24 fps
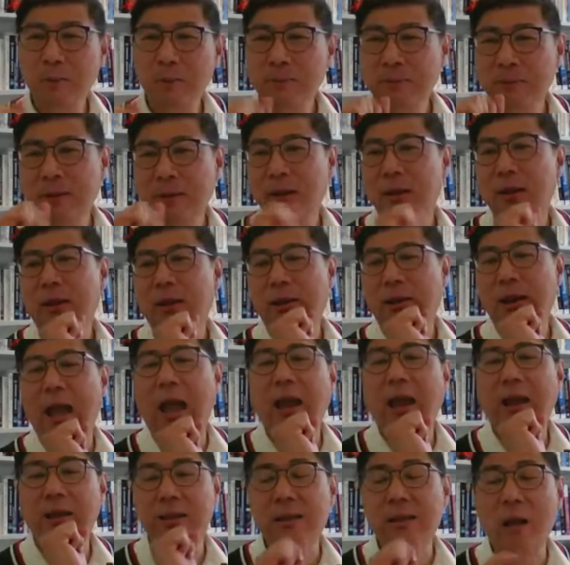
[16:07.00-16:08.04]
So
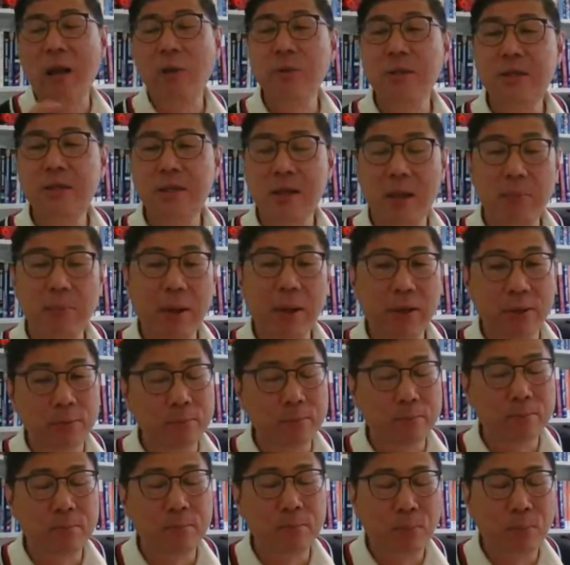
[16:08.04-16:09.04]
Alex, I would say, because